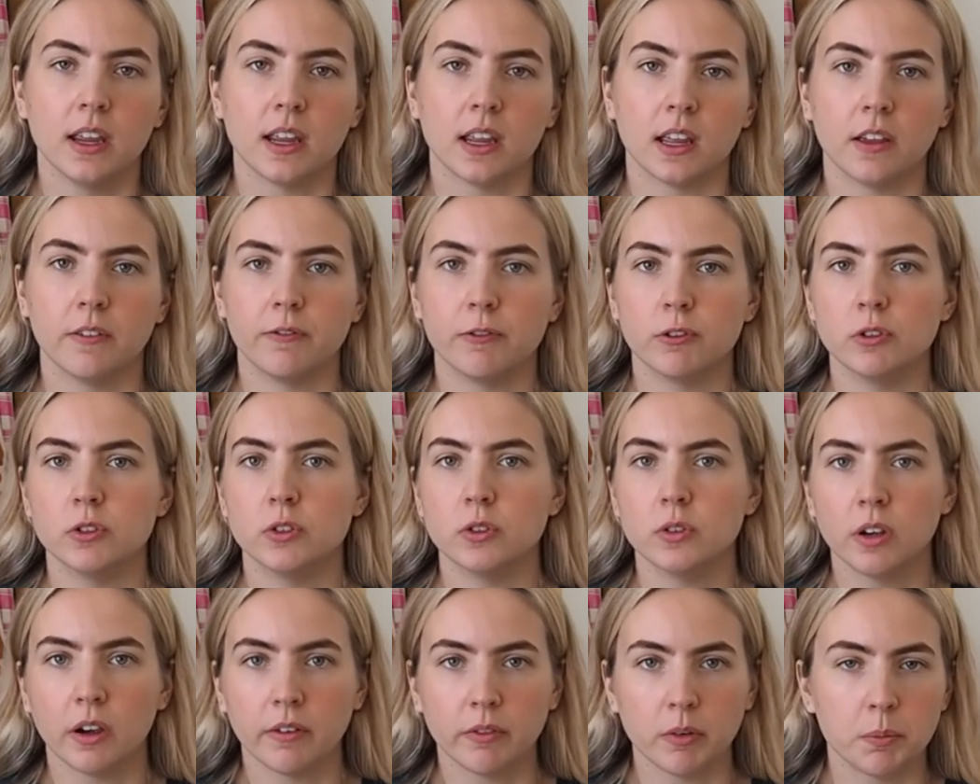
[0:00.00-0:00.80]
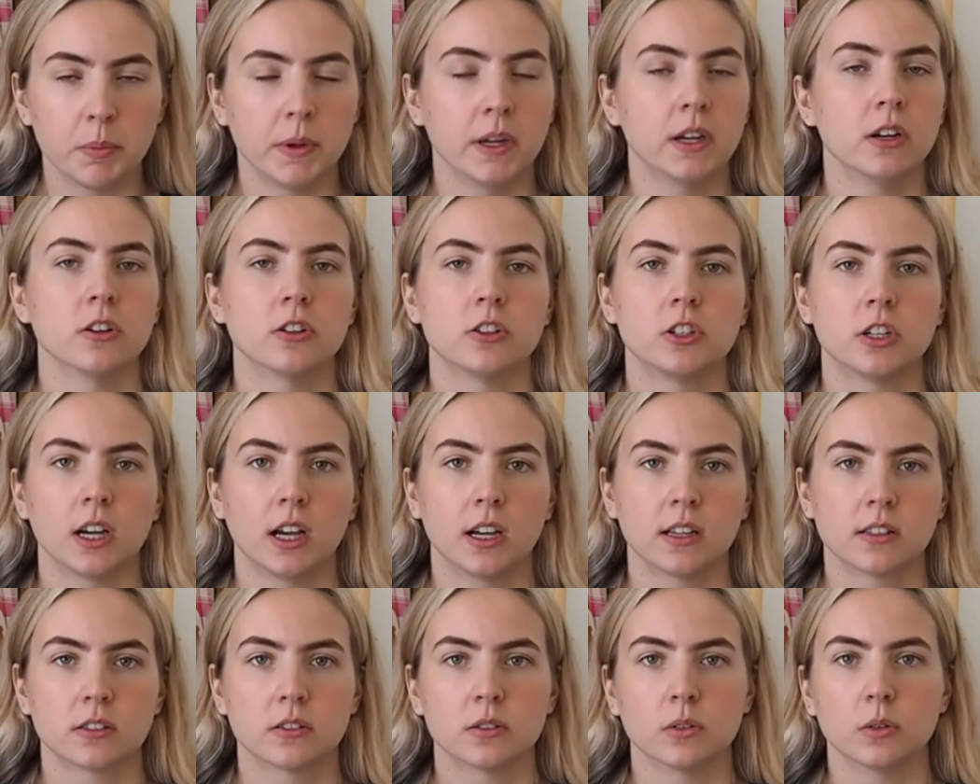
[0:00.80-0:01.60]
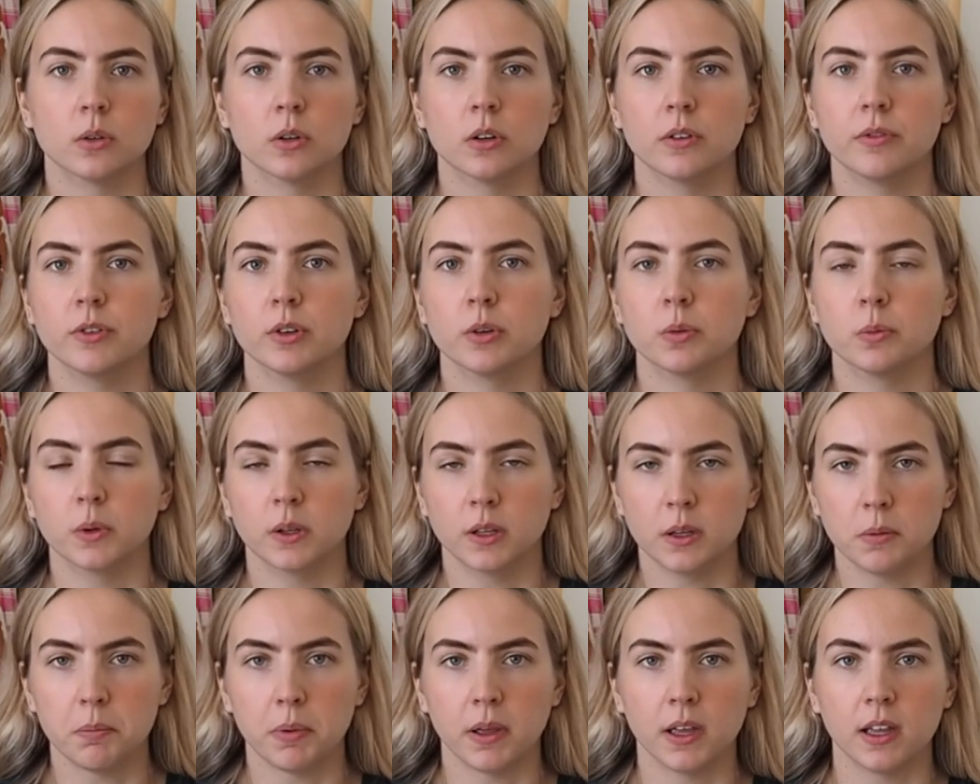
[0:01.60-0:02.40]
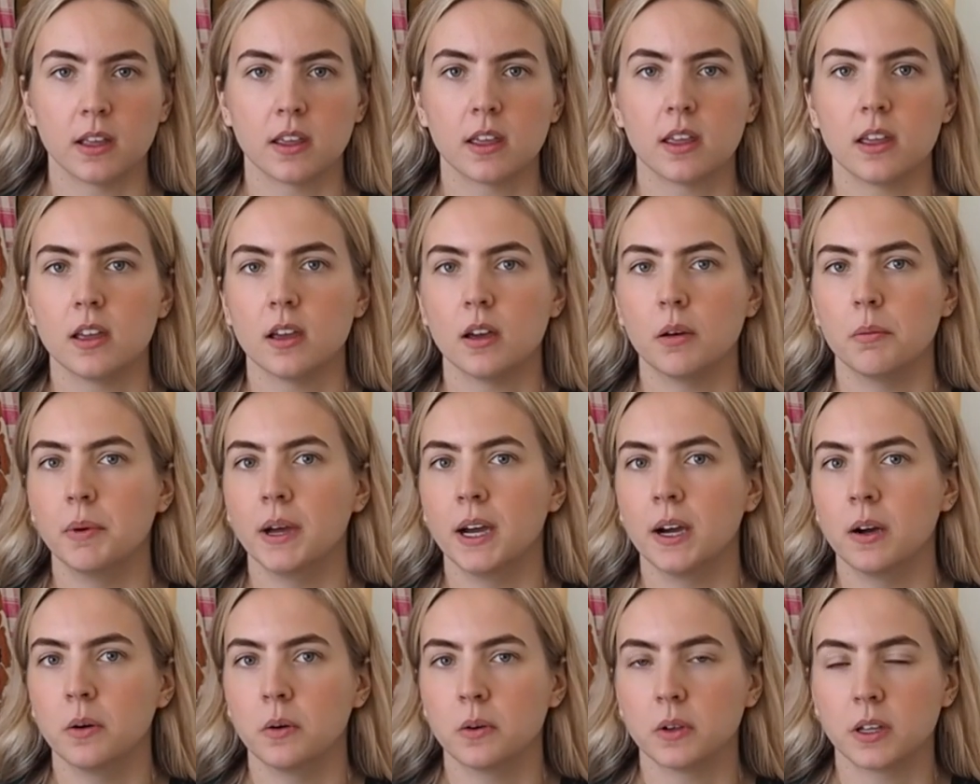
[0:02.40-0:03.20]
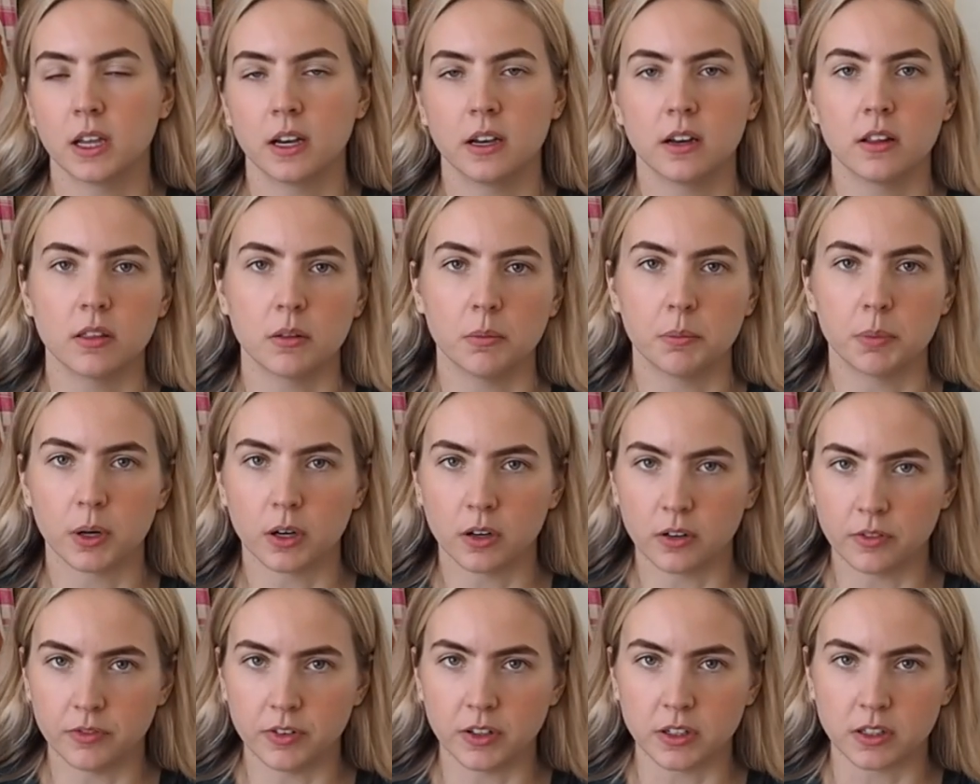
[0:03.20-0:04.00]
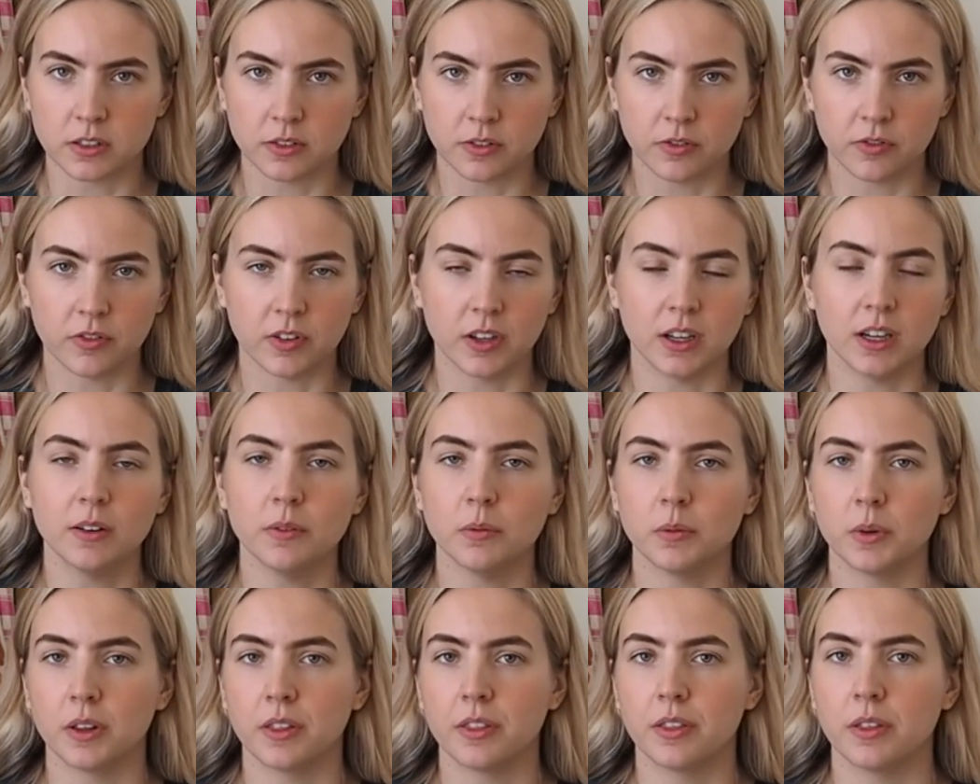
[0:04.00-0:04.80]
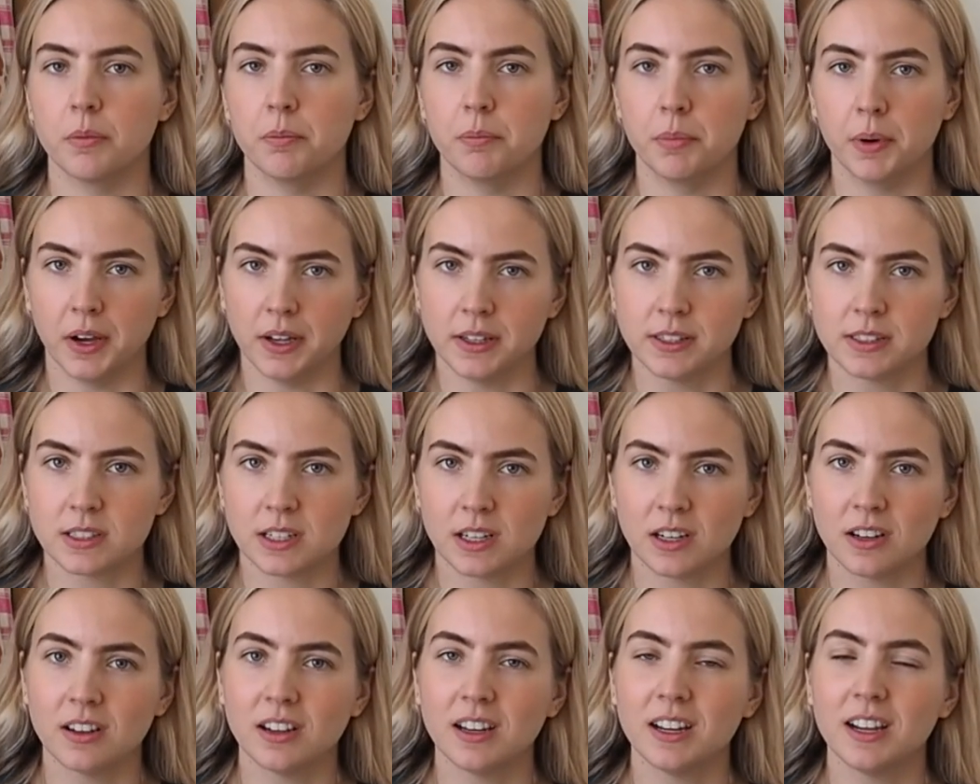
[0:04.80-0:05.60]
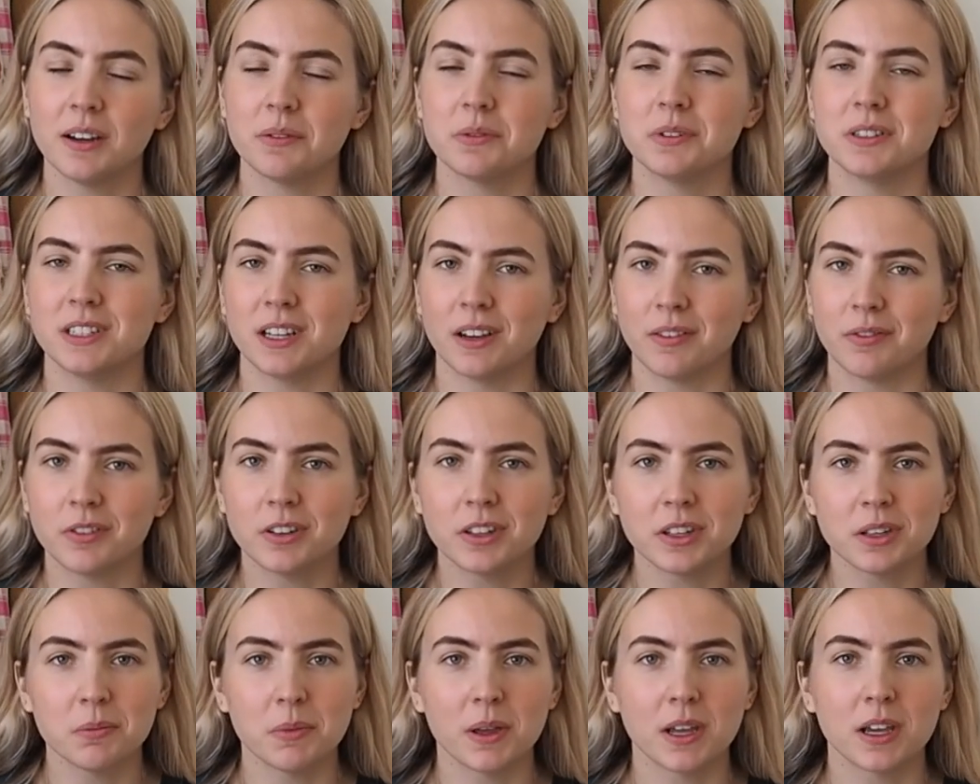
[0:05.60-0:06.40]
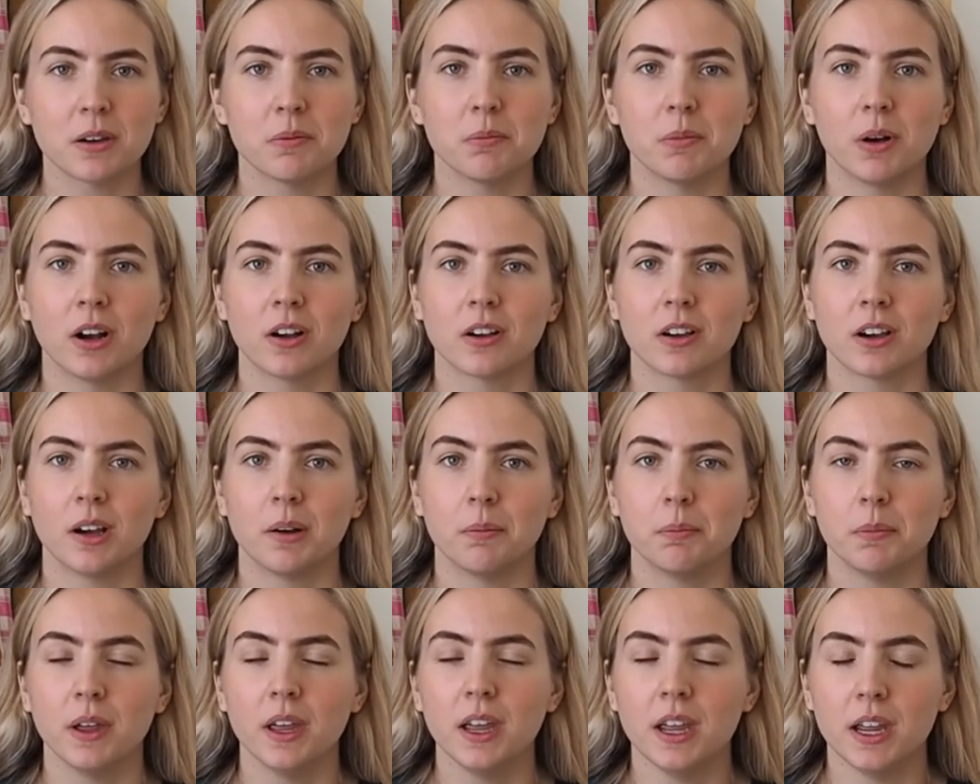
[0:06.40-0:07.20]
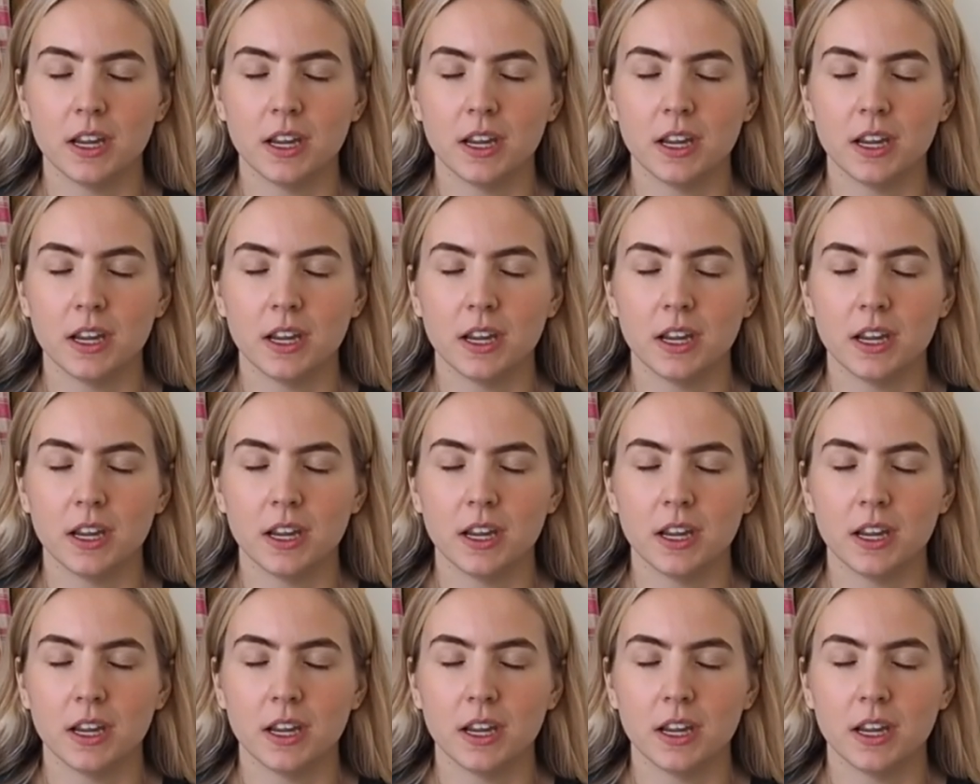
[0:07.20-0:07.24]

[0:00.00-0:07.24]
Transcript: if you do have a bigger chest, or if you're really picky about getting the perfect fit with the bust area, I would definitely make a mock-up.